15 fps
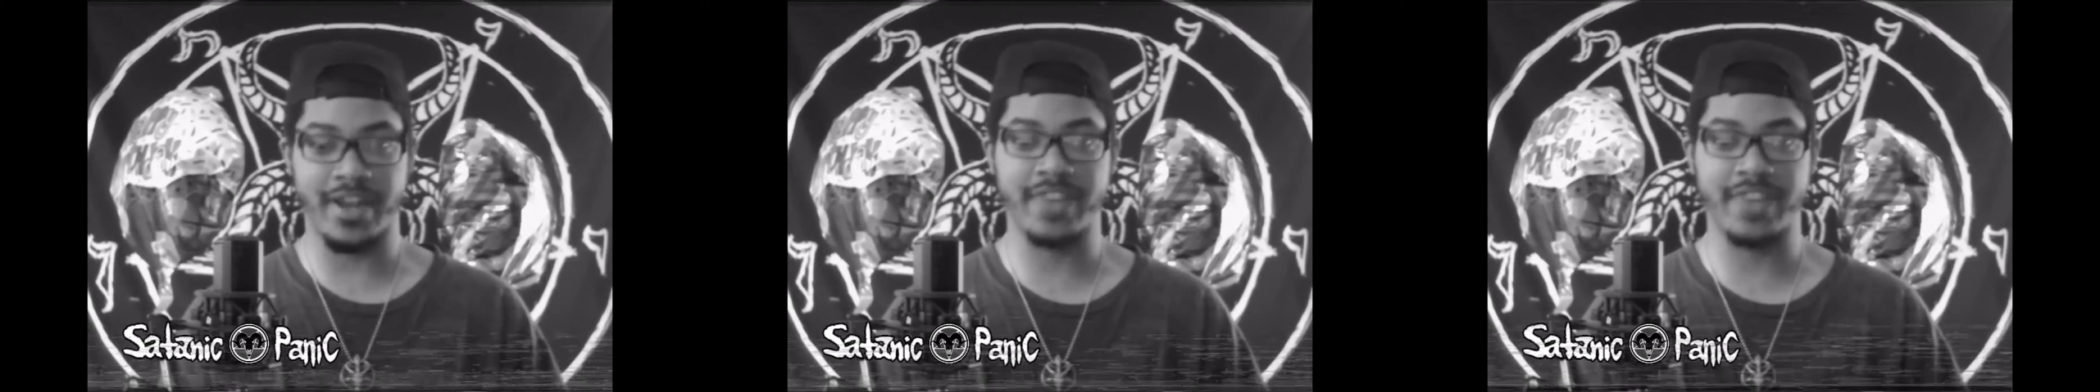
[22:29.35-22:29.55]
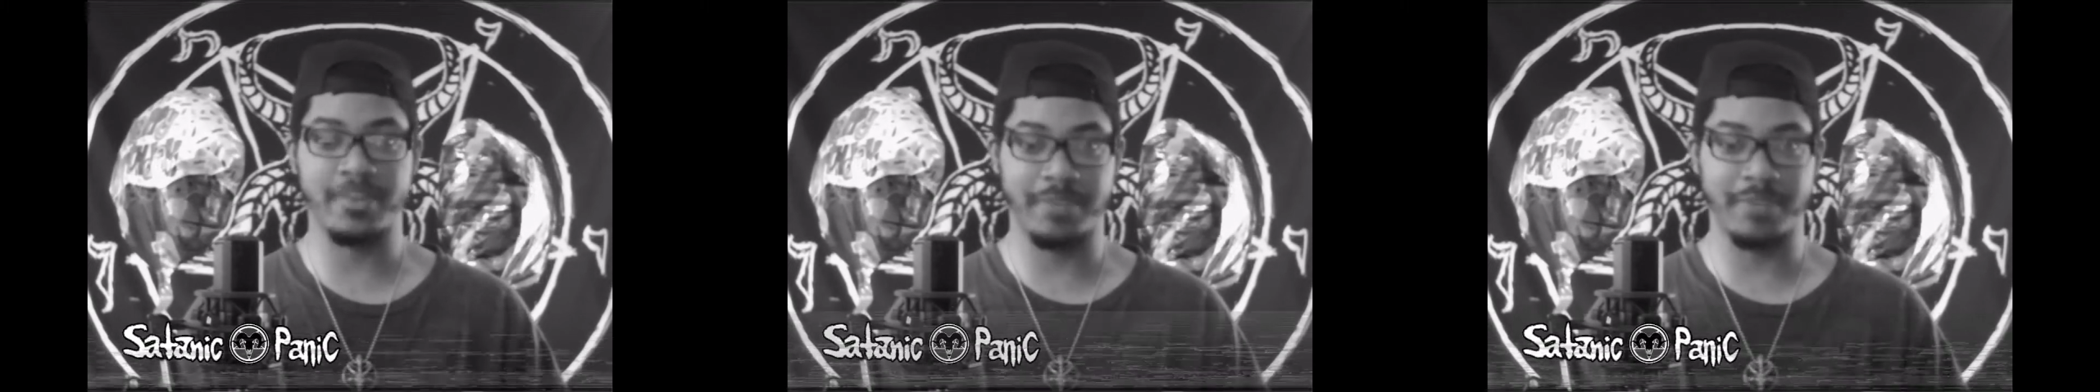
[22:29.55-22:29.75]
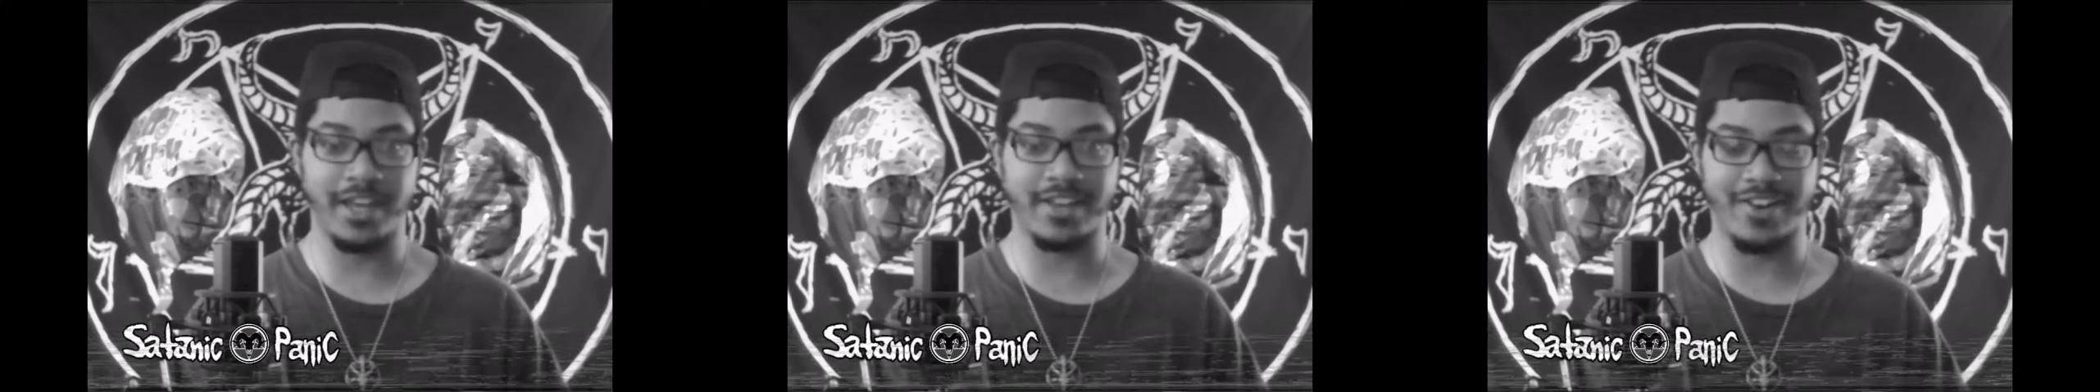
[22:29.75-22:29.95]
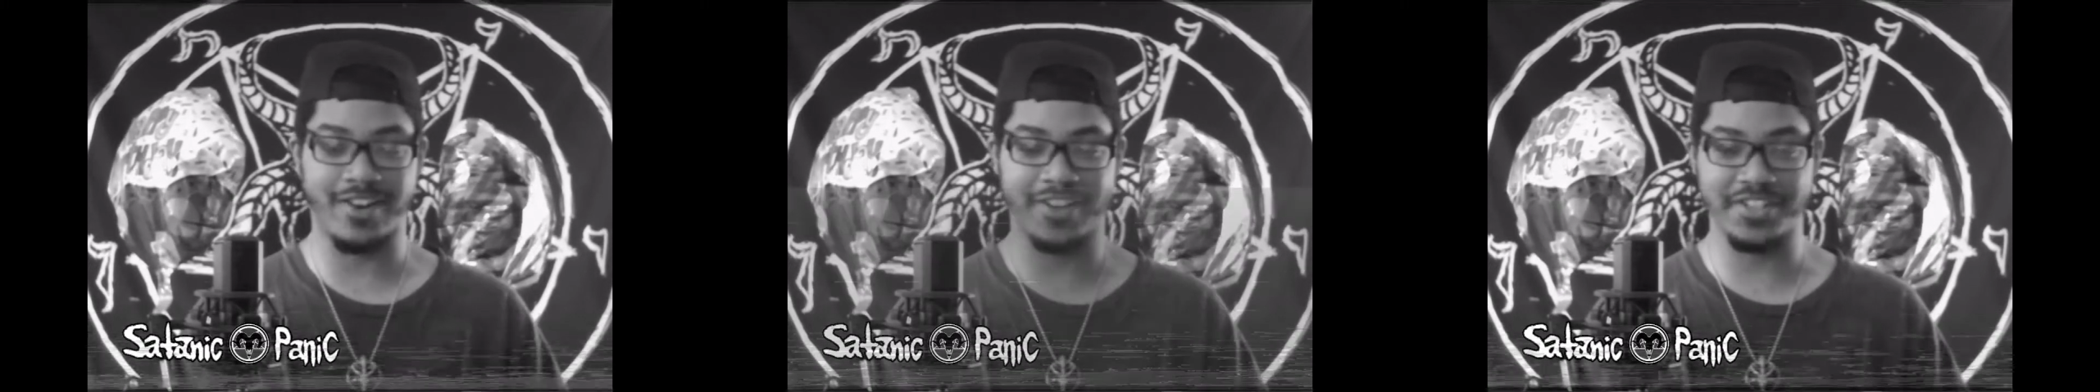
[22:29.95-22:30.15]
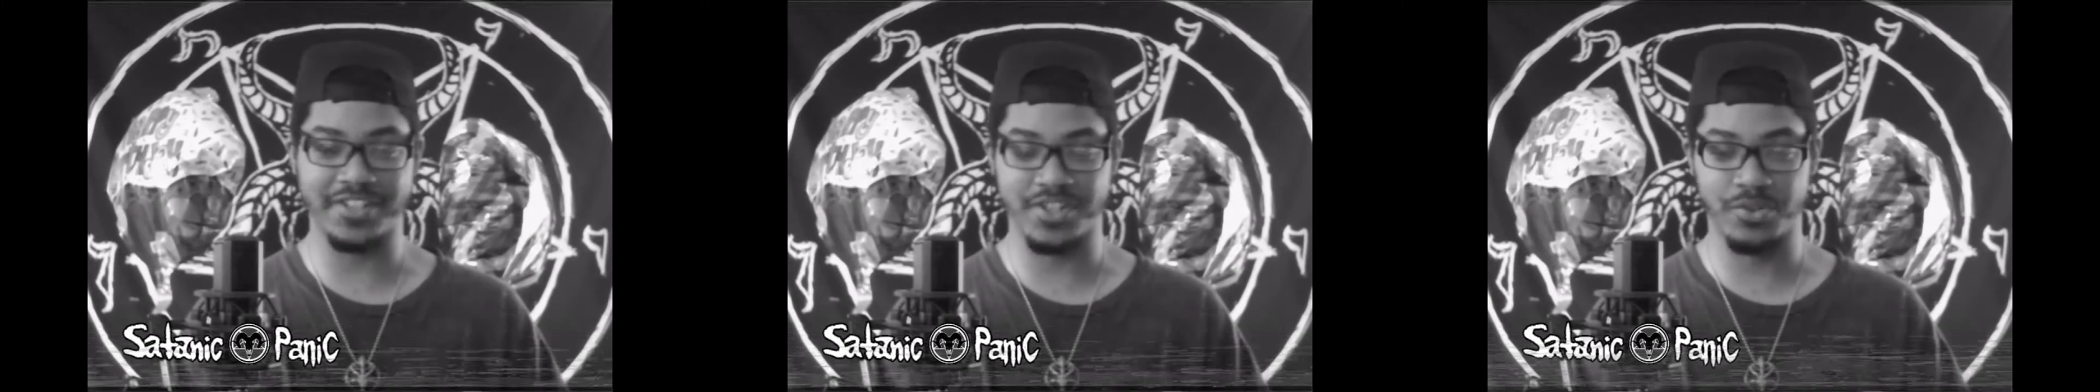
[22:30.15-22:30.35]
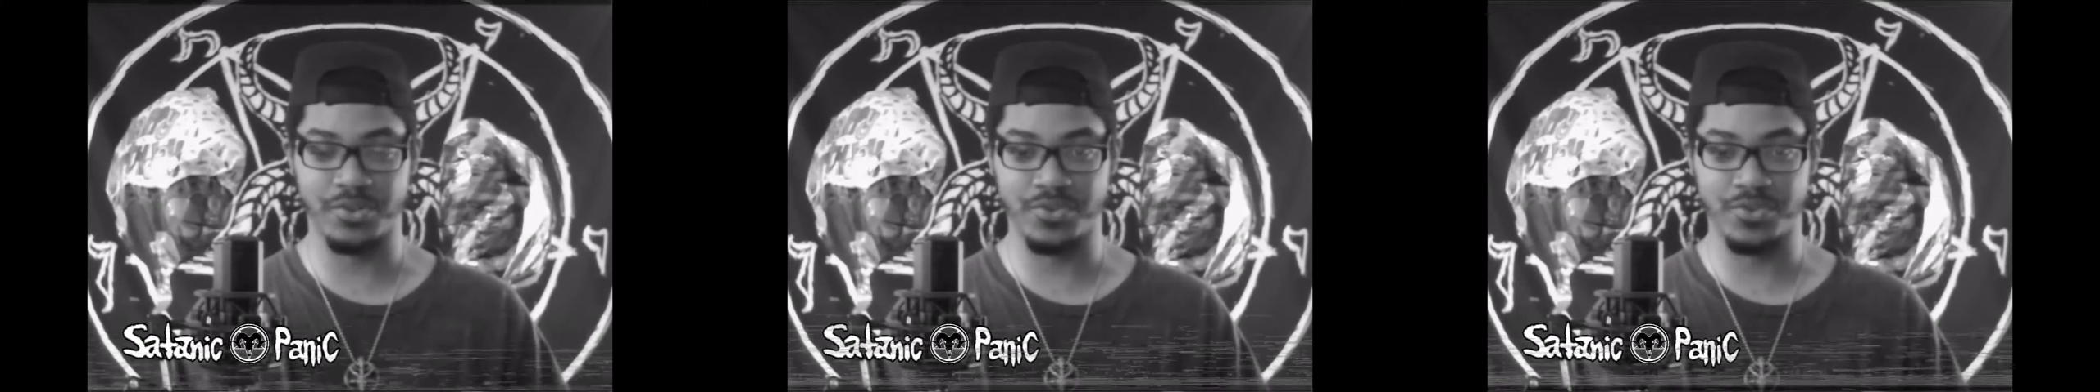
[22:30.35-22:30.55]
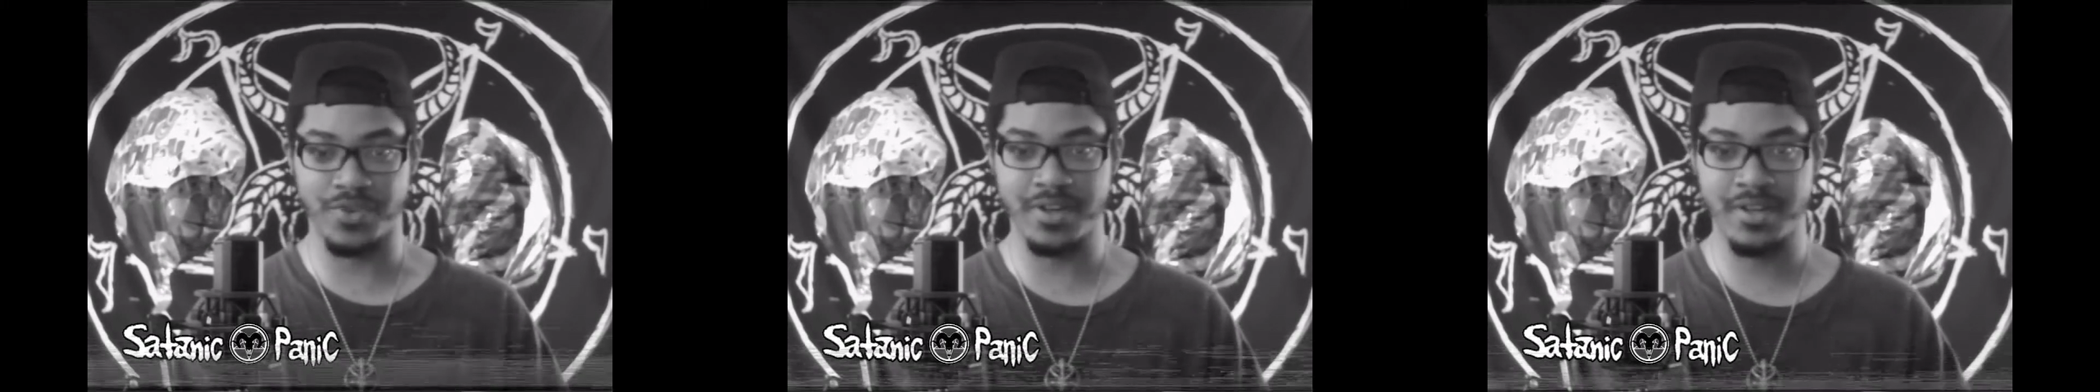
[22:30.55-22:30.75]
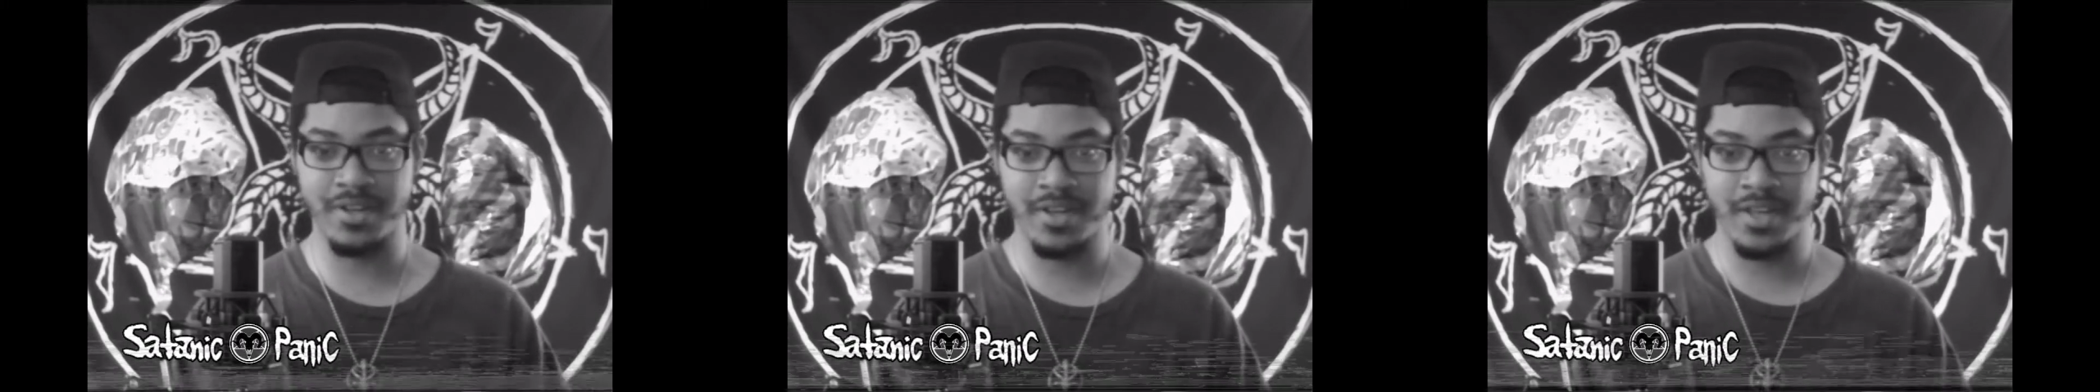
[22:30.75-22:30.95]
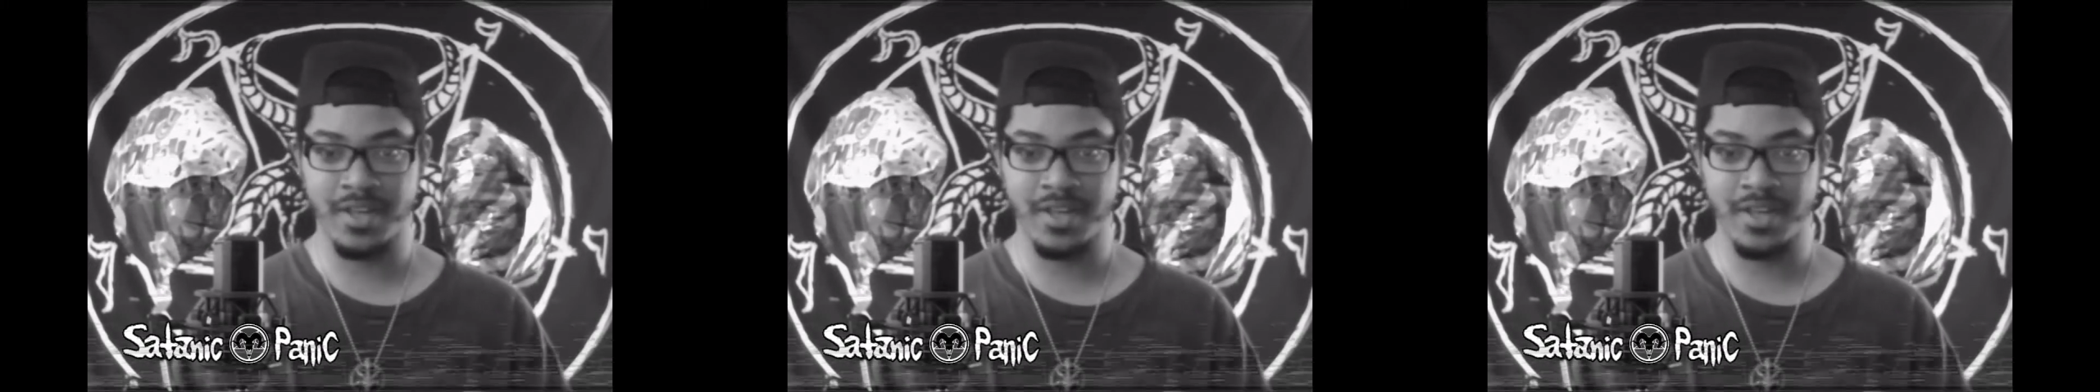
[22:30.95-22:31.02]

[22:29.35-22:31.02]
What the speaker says: and the Black Eyed Children.